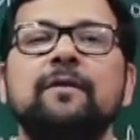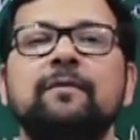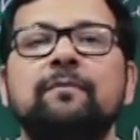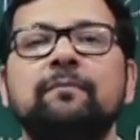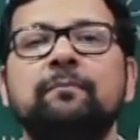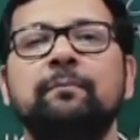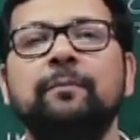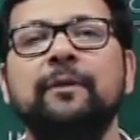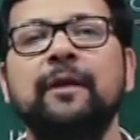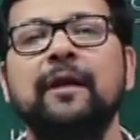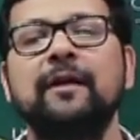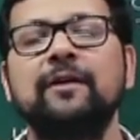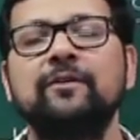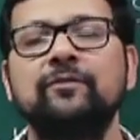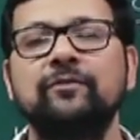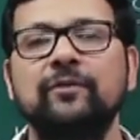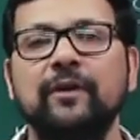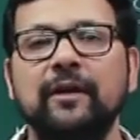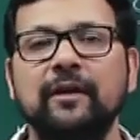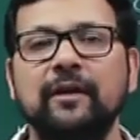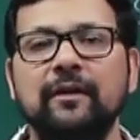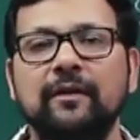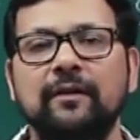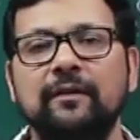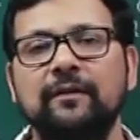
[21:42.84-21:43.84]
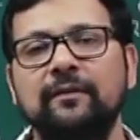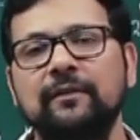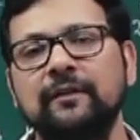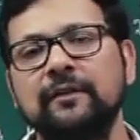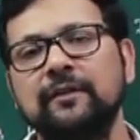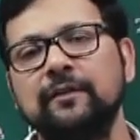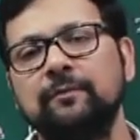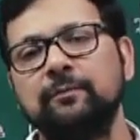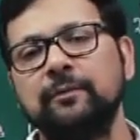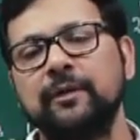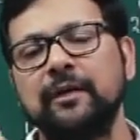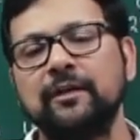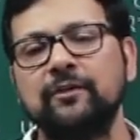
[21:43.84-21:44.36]
blood in
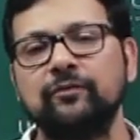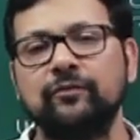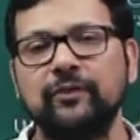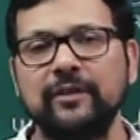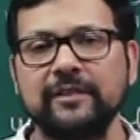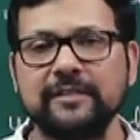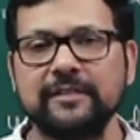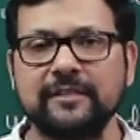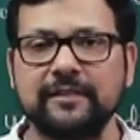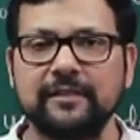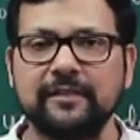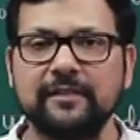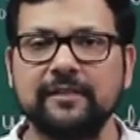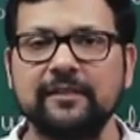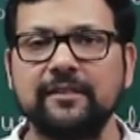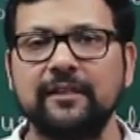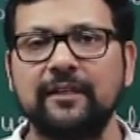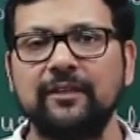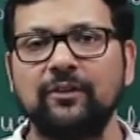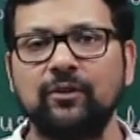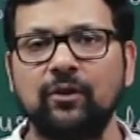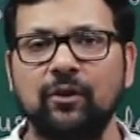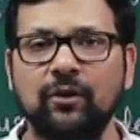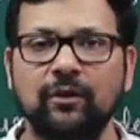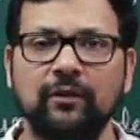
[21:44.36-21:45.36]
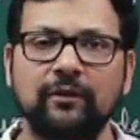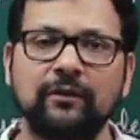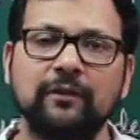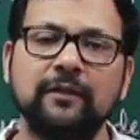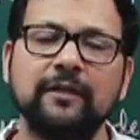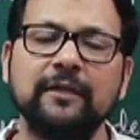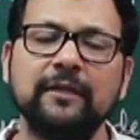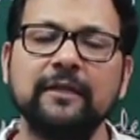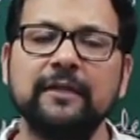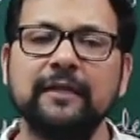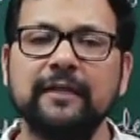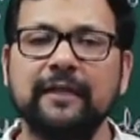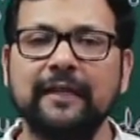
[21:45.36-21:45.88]
the blood vessels and all.
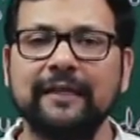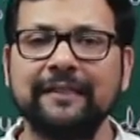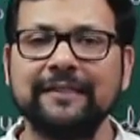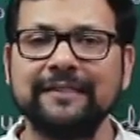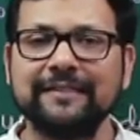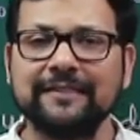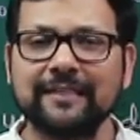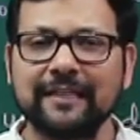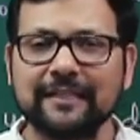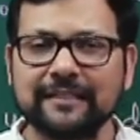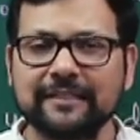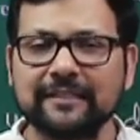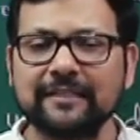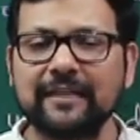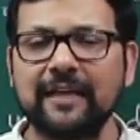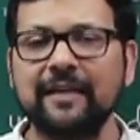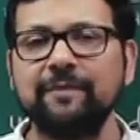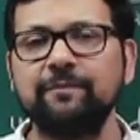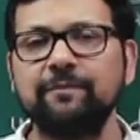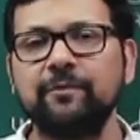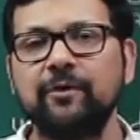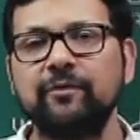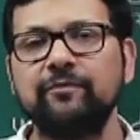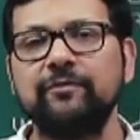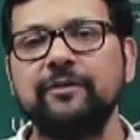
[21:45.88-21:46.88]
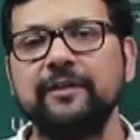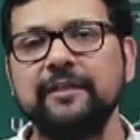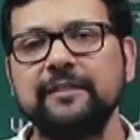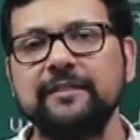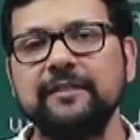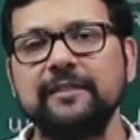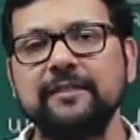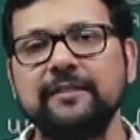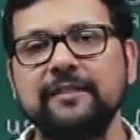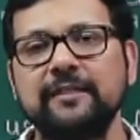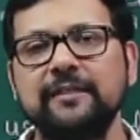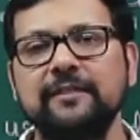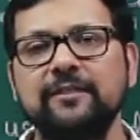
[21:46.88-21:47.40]
In such type of
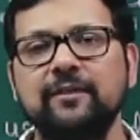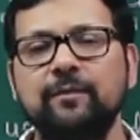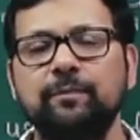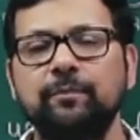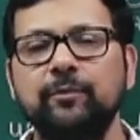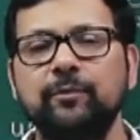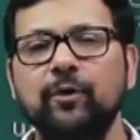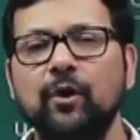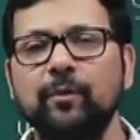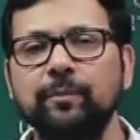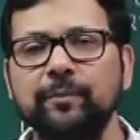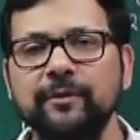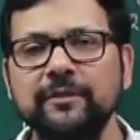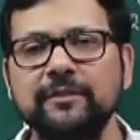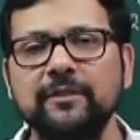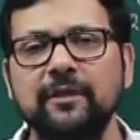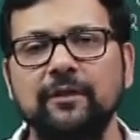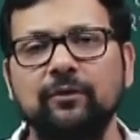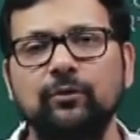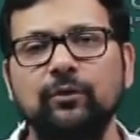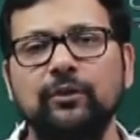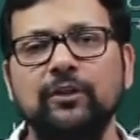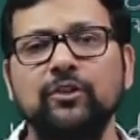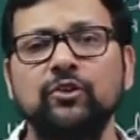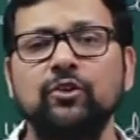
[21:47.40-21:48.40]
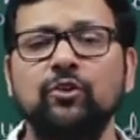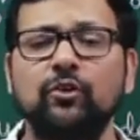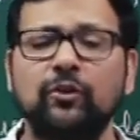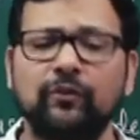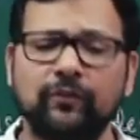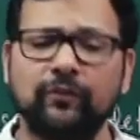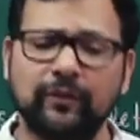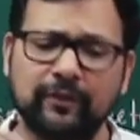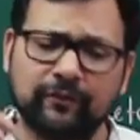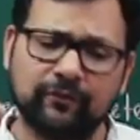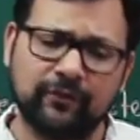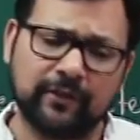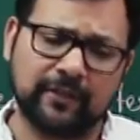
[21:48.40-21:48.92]
diseases, the proper circulation
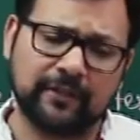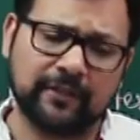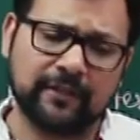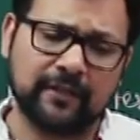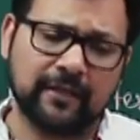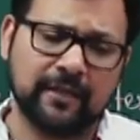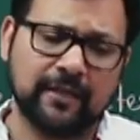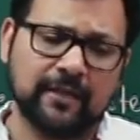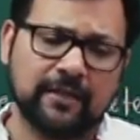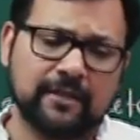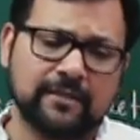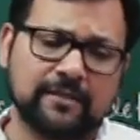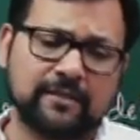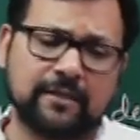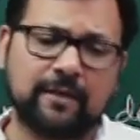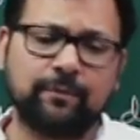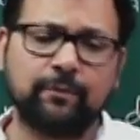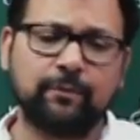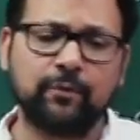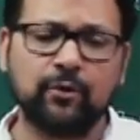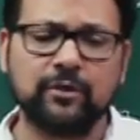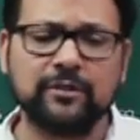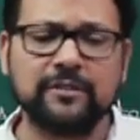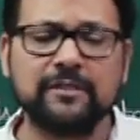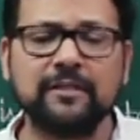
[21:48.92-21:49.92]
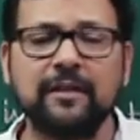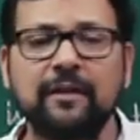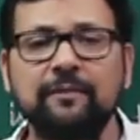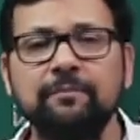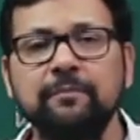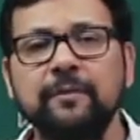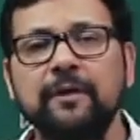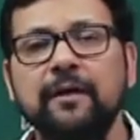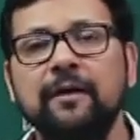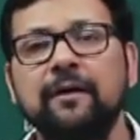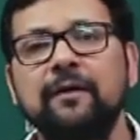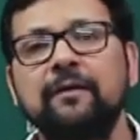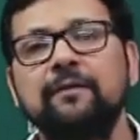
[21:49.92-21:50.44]
of, even suppose
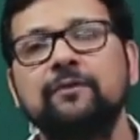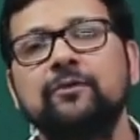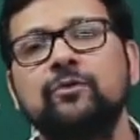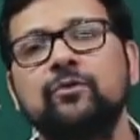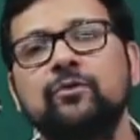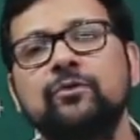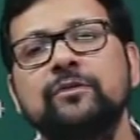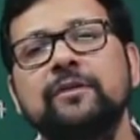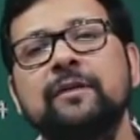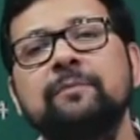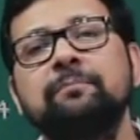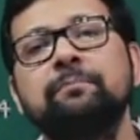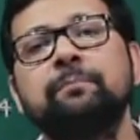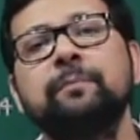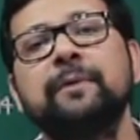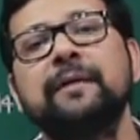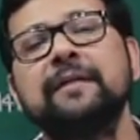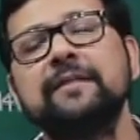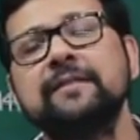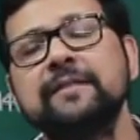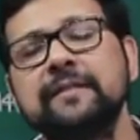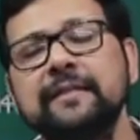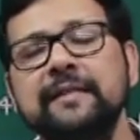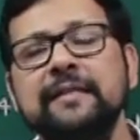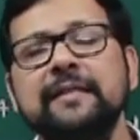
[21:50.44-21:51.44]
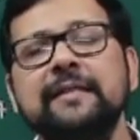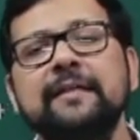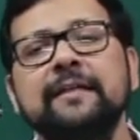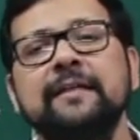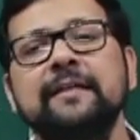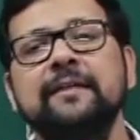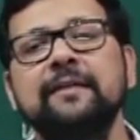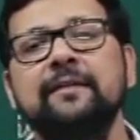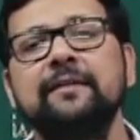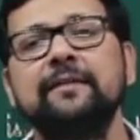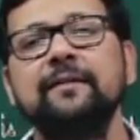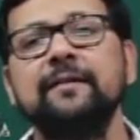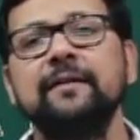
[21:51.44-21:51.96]
to some patient
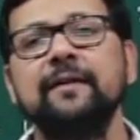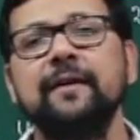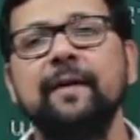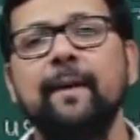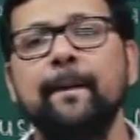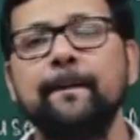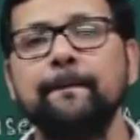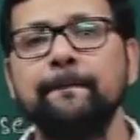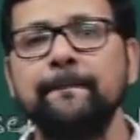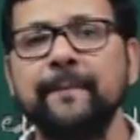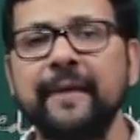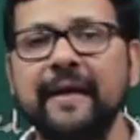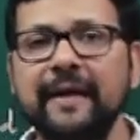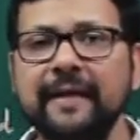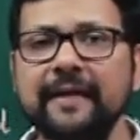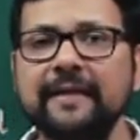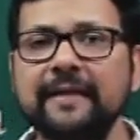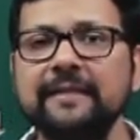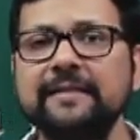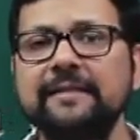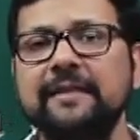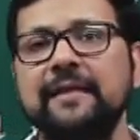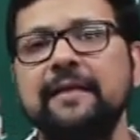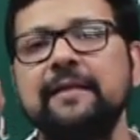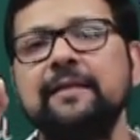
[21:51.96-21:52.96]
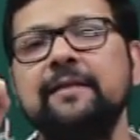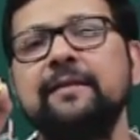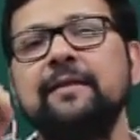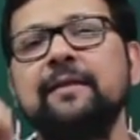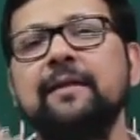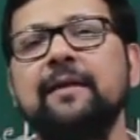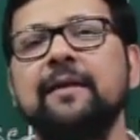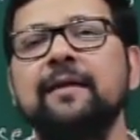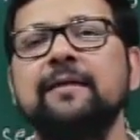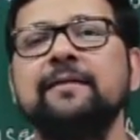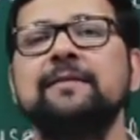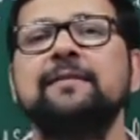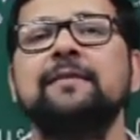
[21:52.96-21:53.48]
medicine
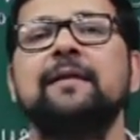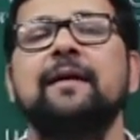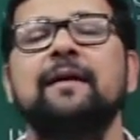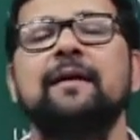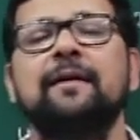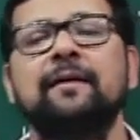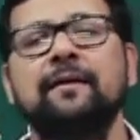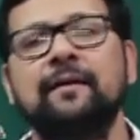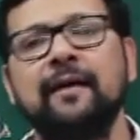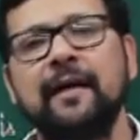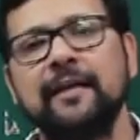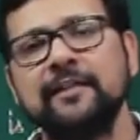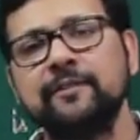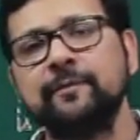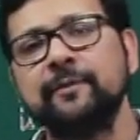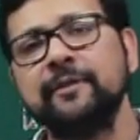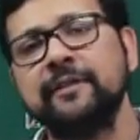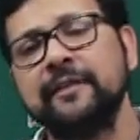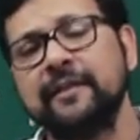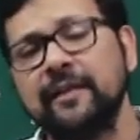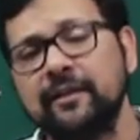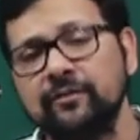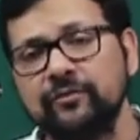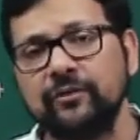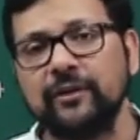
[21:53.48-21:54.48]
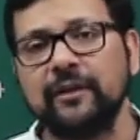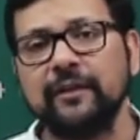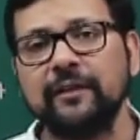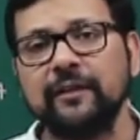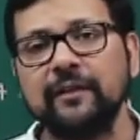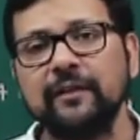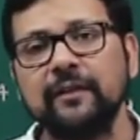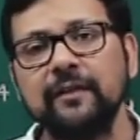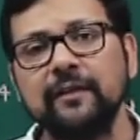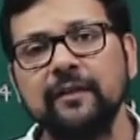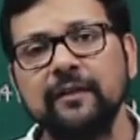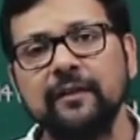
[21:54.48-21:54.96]
has been given,